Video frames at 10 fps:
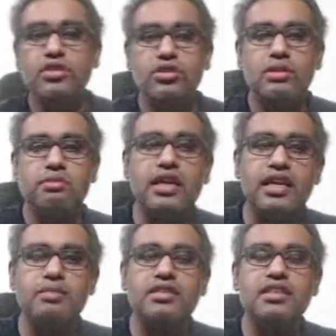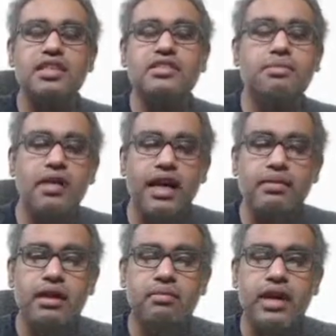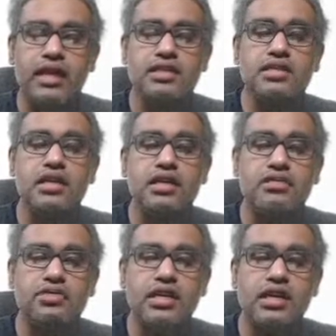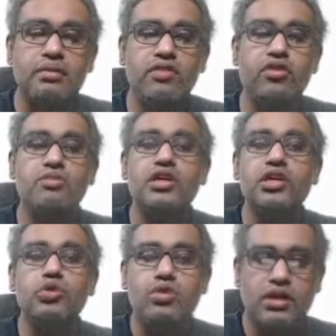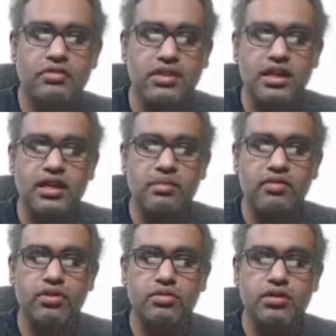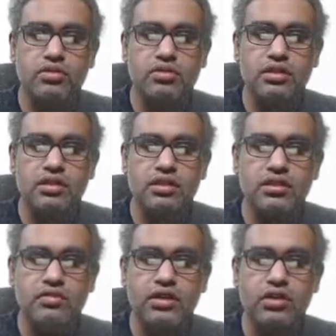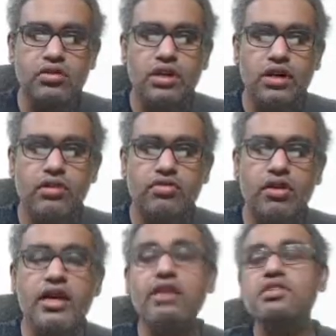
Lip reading: So the medial muscles are supplied by branches which are coming from the root, So in some way you forget which